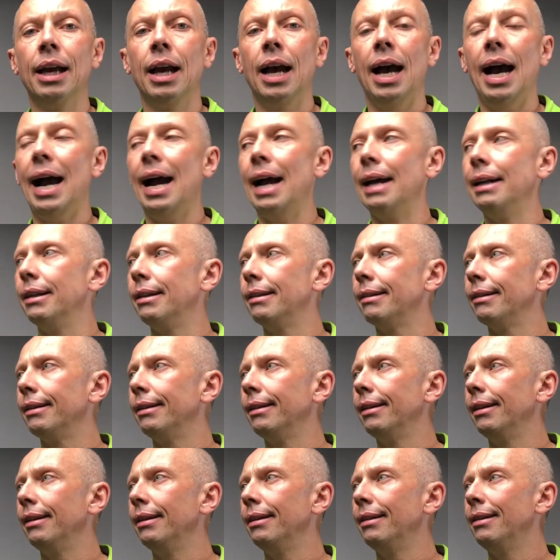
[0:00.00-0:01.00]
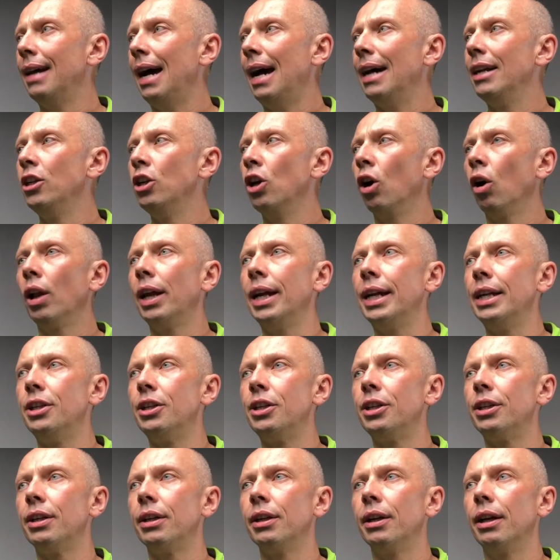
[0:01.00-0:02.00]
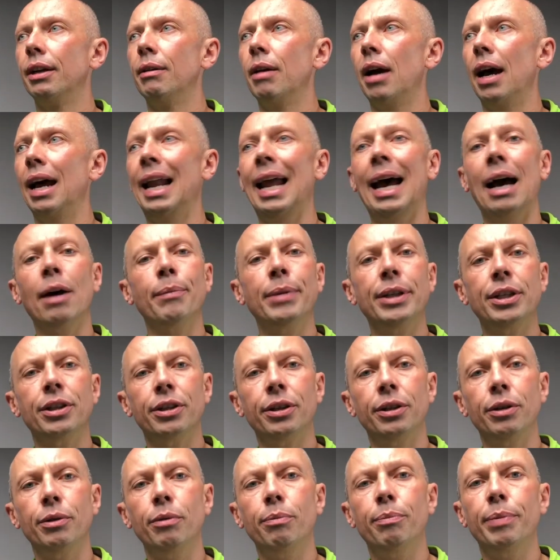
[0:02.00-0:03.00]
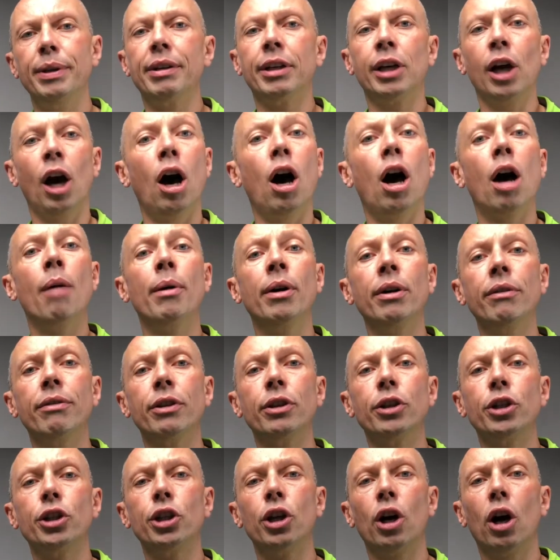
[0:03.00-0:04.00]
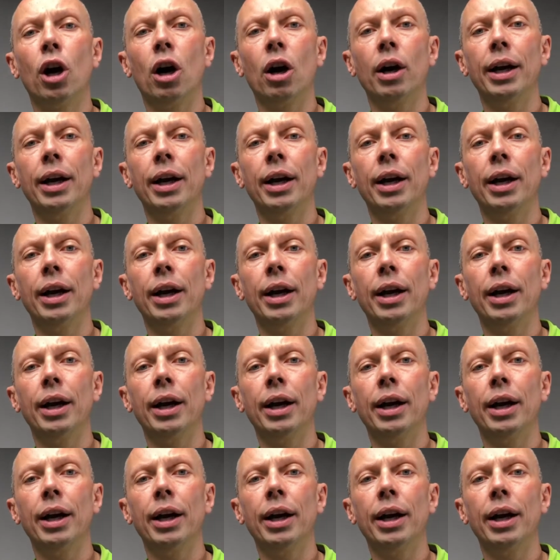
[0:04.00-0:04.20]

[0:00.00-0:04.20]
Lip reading: And that knowledge allowed me to be calm over the shot.